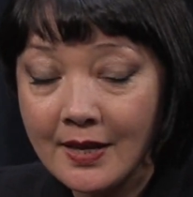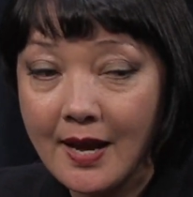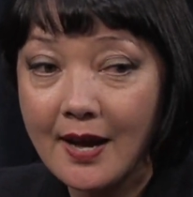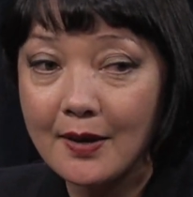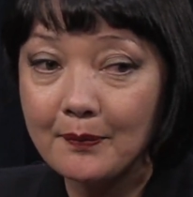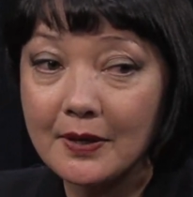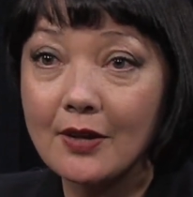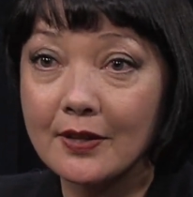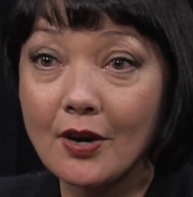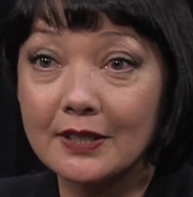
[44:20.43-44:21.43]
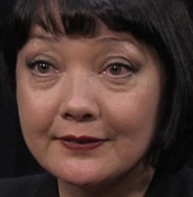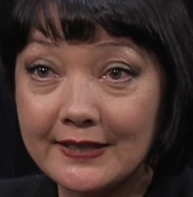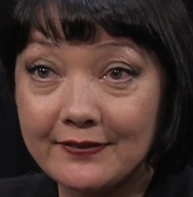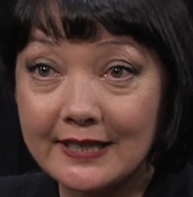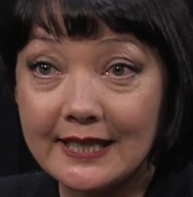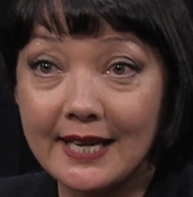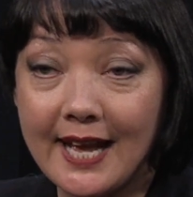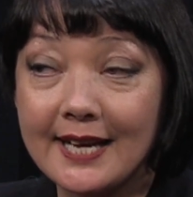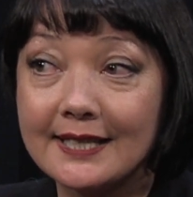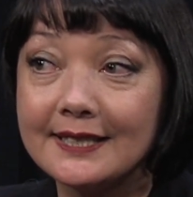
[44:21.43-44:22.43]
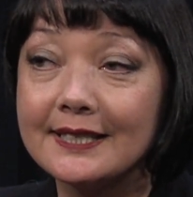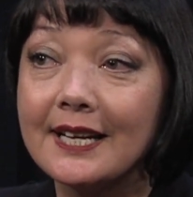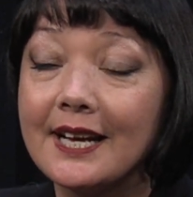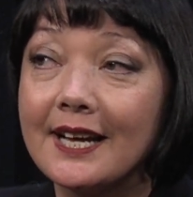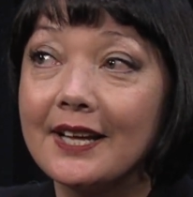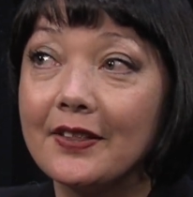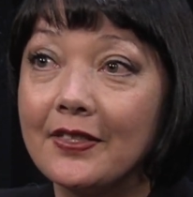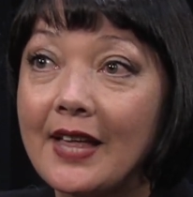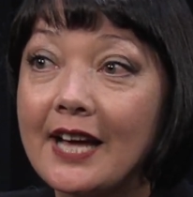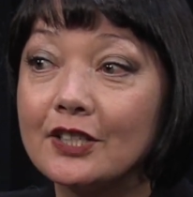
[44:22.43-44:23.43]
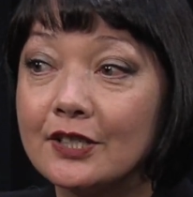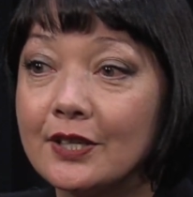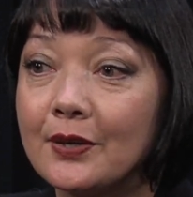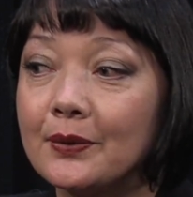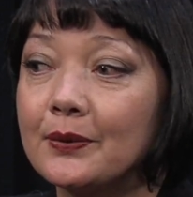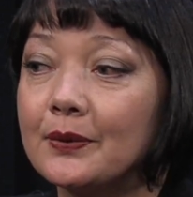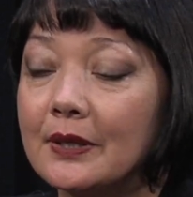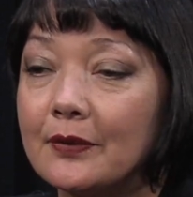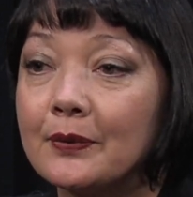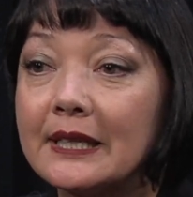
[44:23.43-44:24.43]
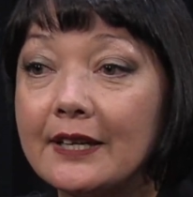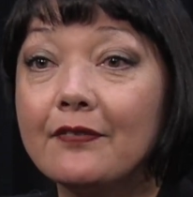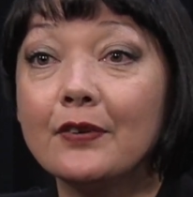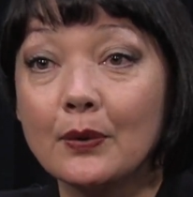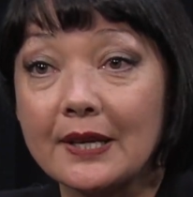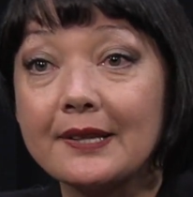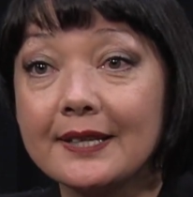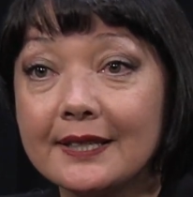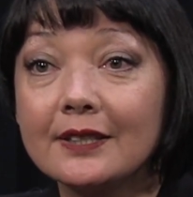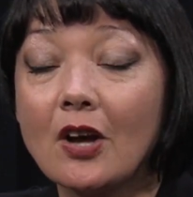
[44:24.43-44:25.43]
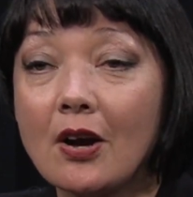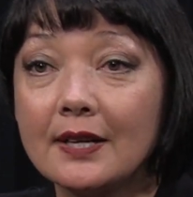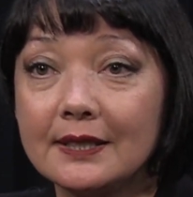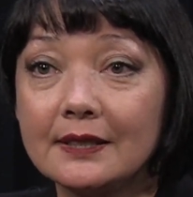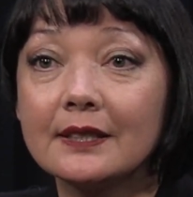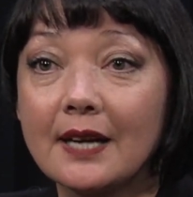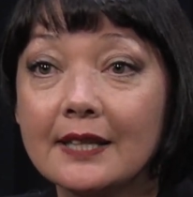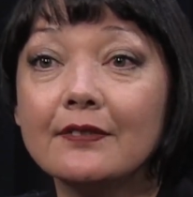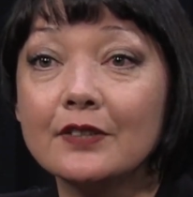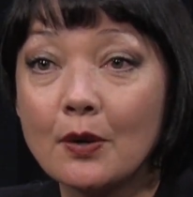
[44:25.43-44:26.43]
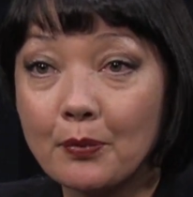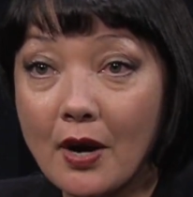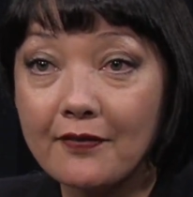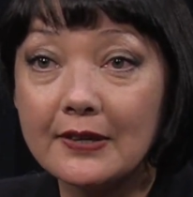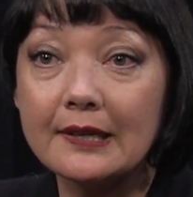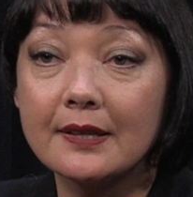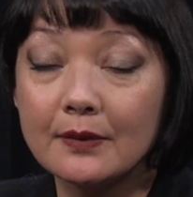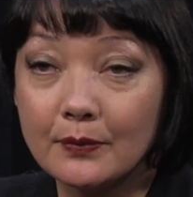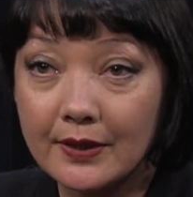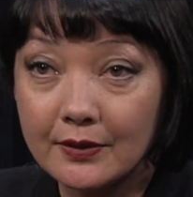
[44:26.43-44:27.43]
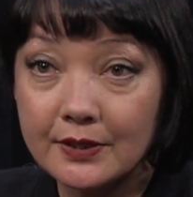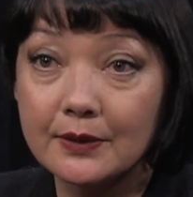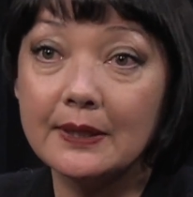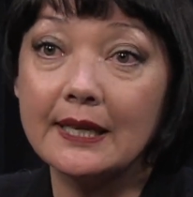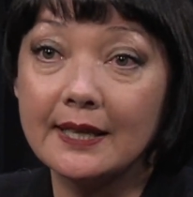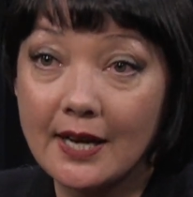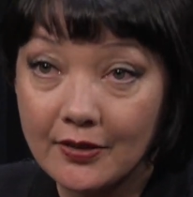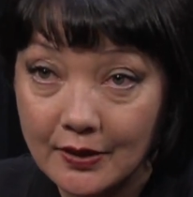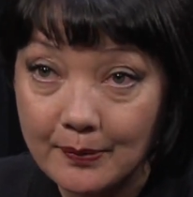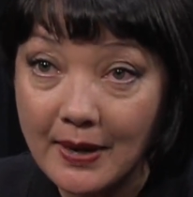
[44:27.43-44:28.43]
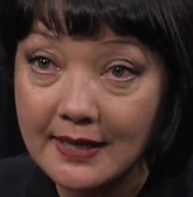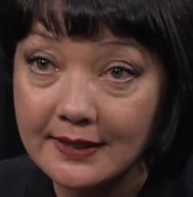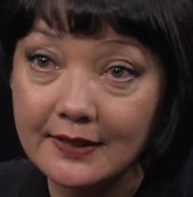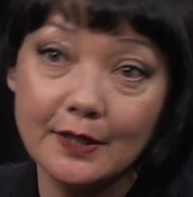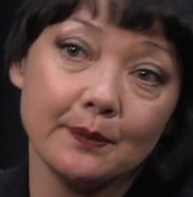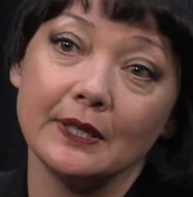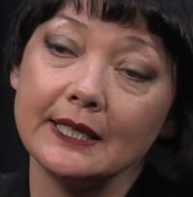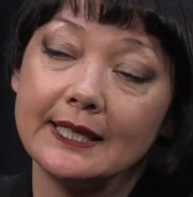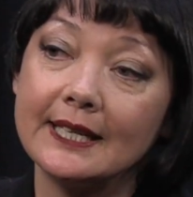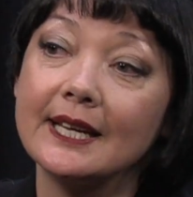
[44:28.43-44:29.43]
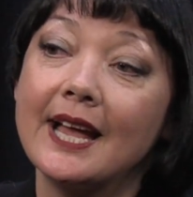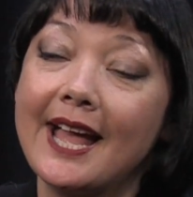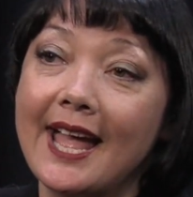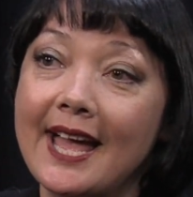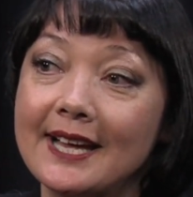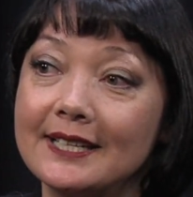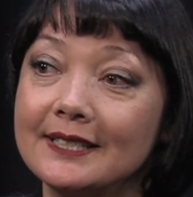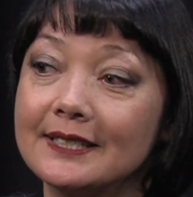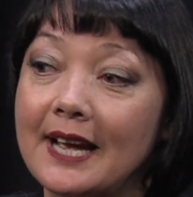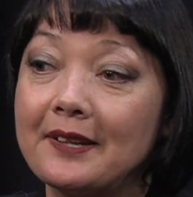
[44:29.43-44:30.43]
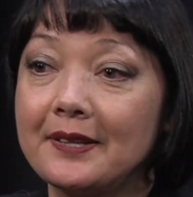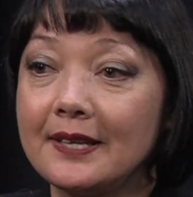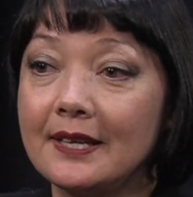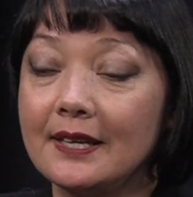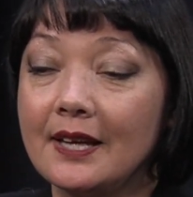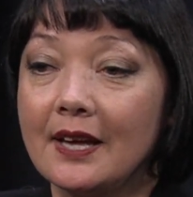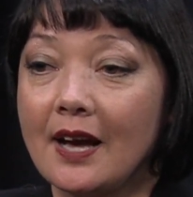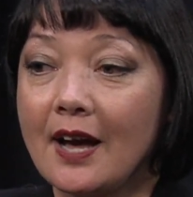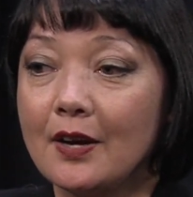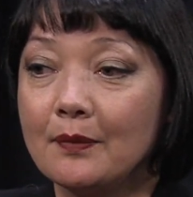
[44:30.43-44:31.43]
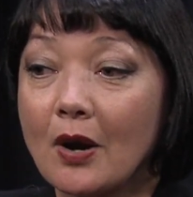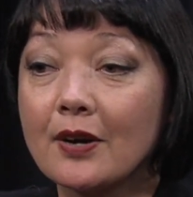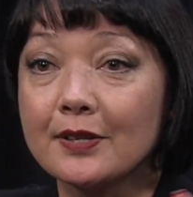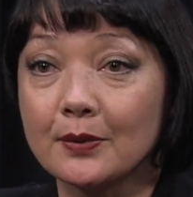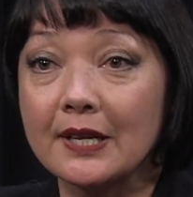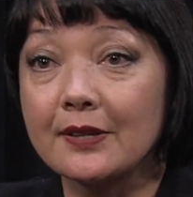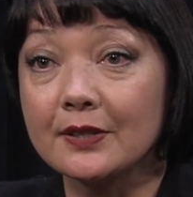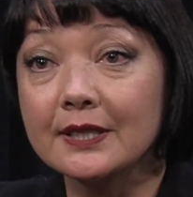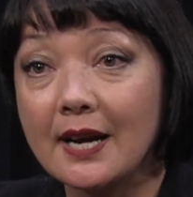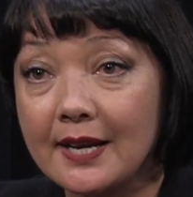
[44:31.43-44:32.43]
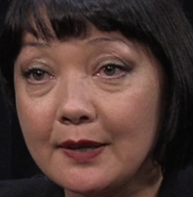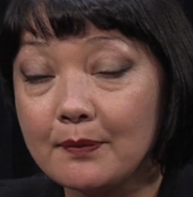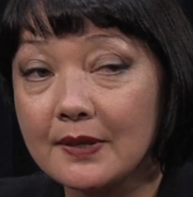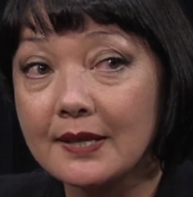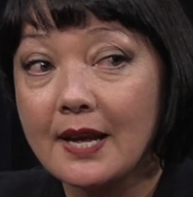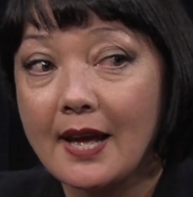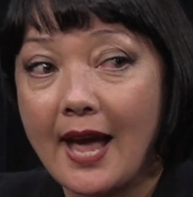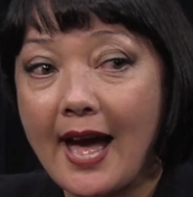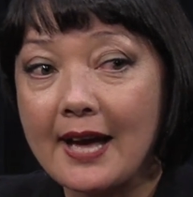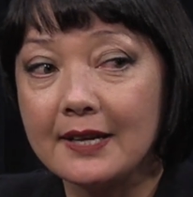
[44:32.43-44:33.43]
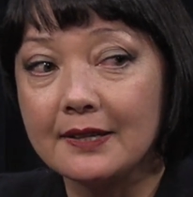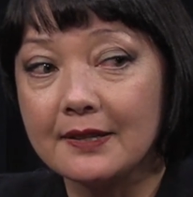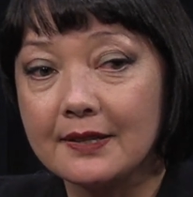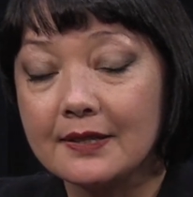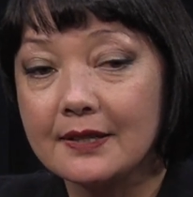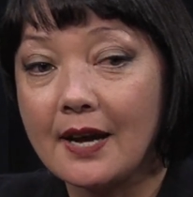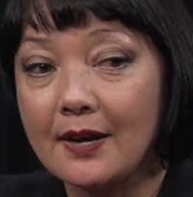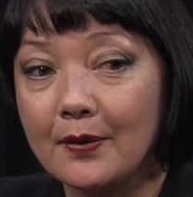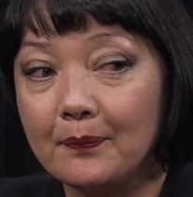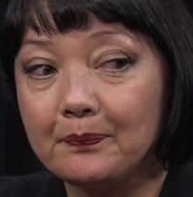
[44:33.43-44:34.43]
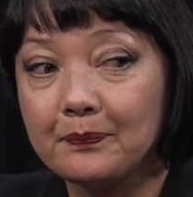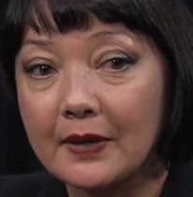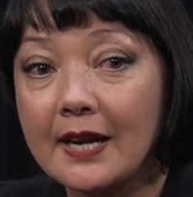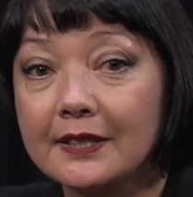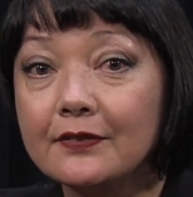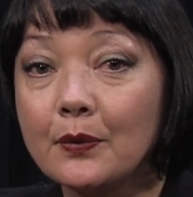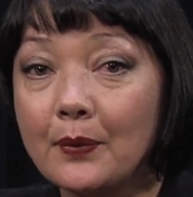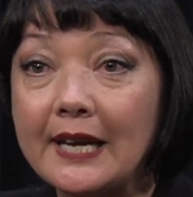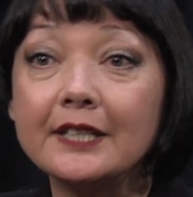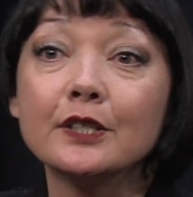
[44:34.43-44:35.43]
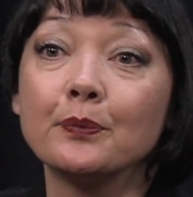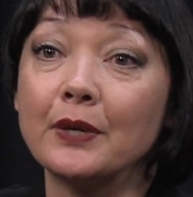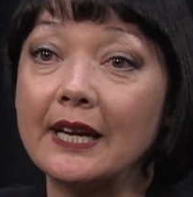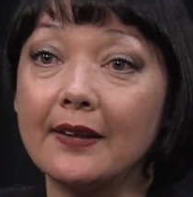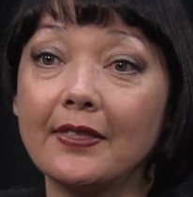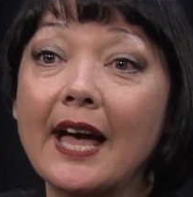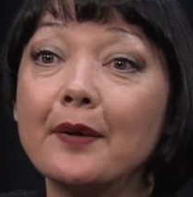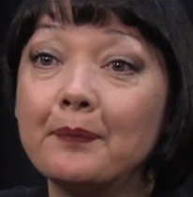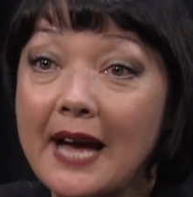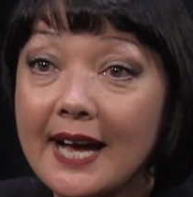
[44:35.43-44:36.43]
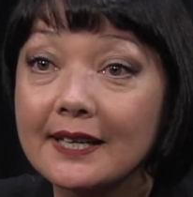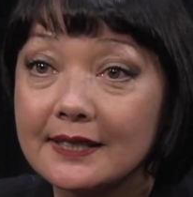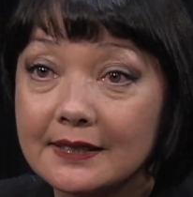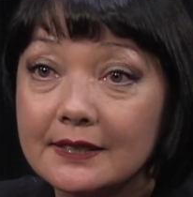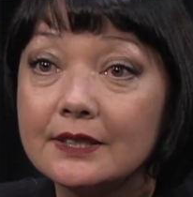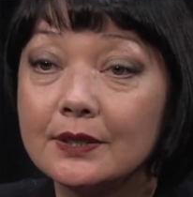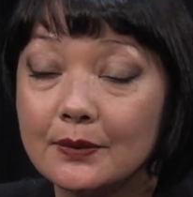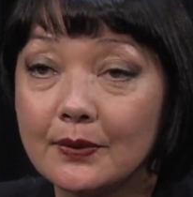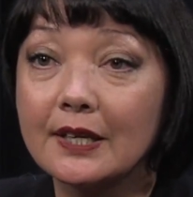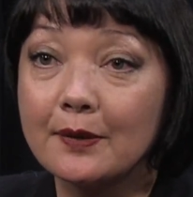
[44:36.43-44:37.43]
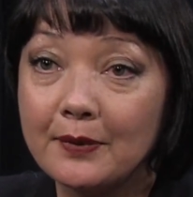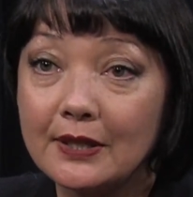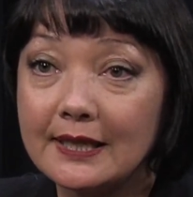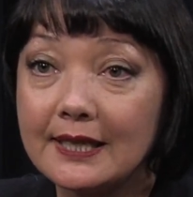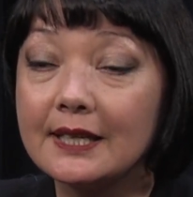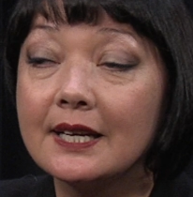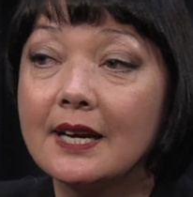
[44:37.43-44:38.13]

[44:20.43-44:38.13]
called The Heart of Giving, and that show really focused in on kind of nonprofits and what they're doing and how they're impacting the community. And I see Our Stories, Our Times as kind of a way to bring that back to the community.